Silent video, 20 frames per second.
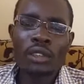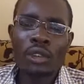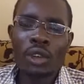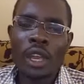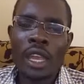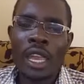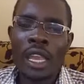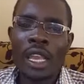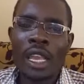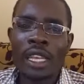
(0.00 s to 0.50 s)

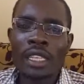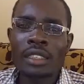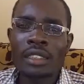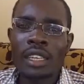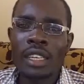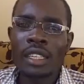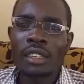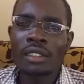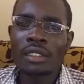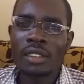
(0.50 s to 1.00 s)
engage
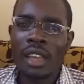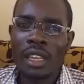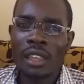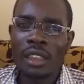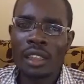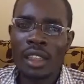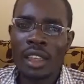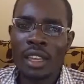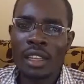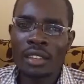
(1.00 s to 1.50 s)
in such
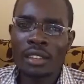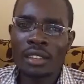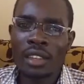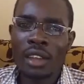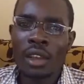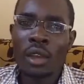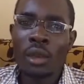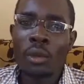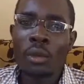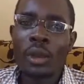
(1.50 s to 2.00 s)
things
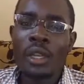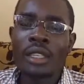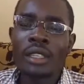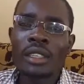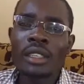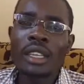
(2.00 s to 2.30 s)
which